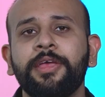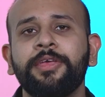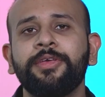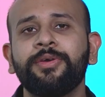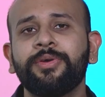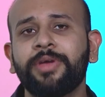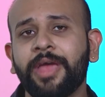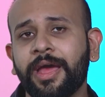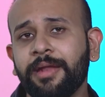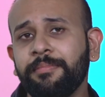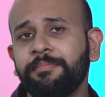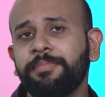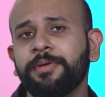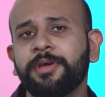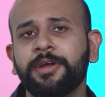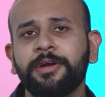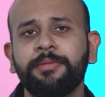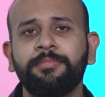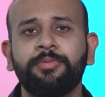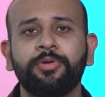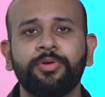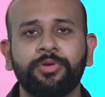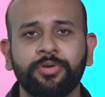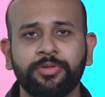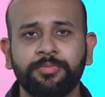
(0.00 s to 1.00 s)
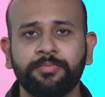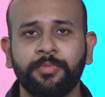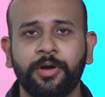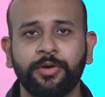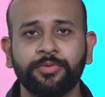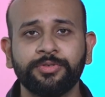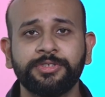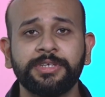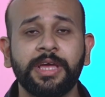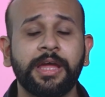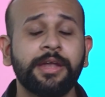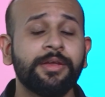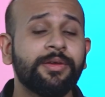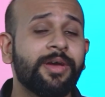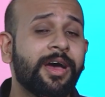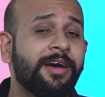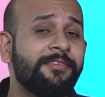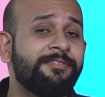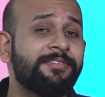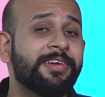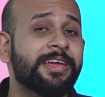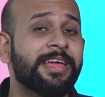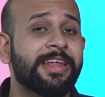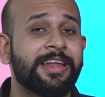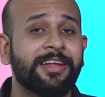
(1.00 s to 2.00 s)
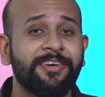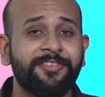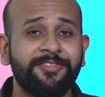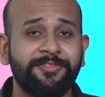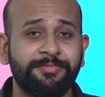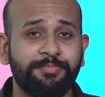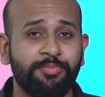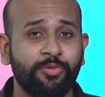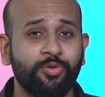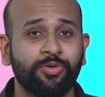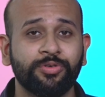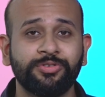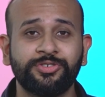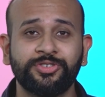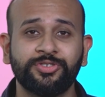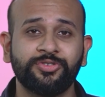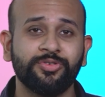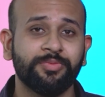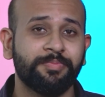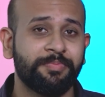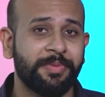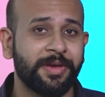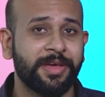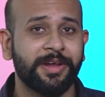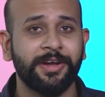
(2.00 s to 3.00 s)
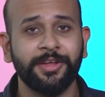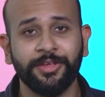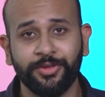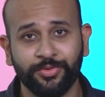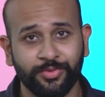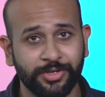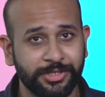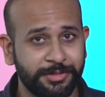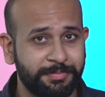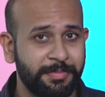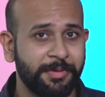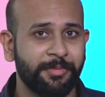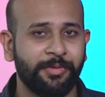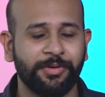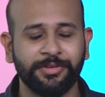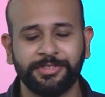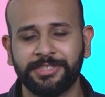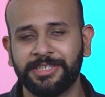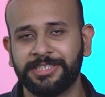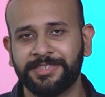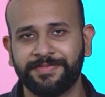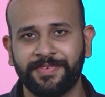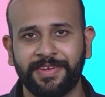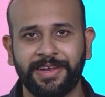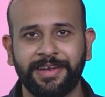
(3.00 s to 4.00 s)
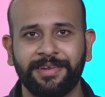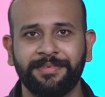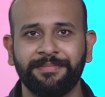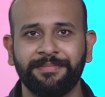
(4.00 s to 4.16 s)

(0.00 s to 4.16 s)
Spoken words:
you can pair a Bluetooth mouse and you have enough ports to pair a USB mouse as well.